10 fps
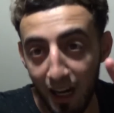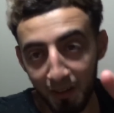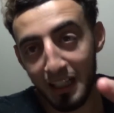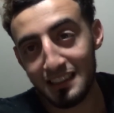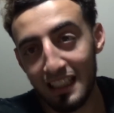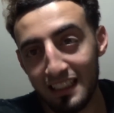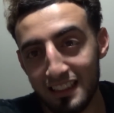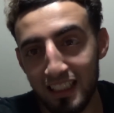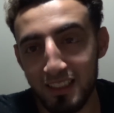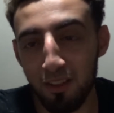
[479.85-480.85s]
Alright, that's the end of
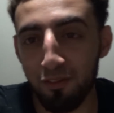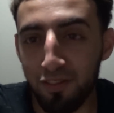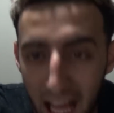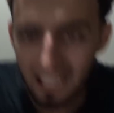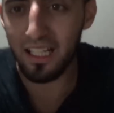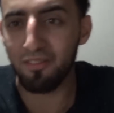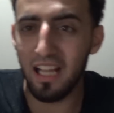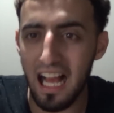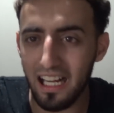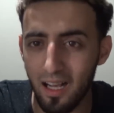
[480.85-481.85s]
today's little vloggy
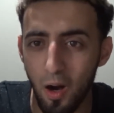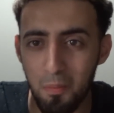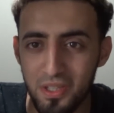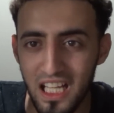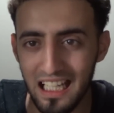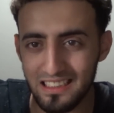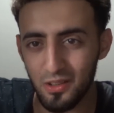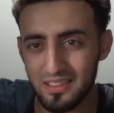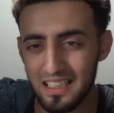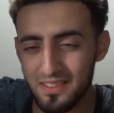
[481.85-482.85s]
vlog. I hope you guys
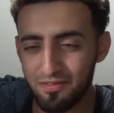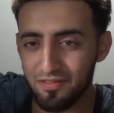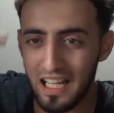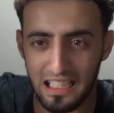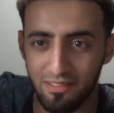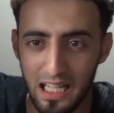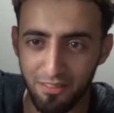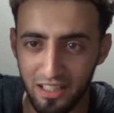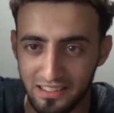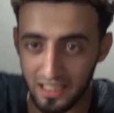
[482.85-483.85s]
enjoyed today's vloggy vlog.
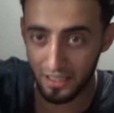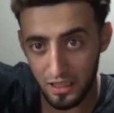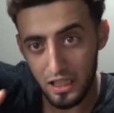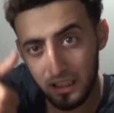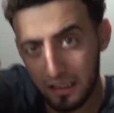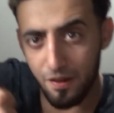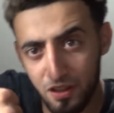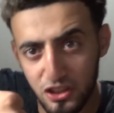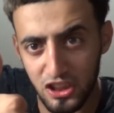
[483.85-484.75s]
If y'all did, give it a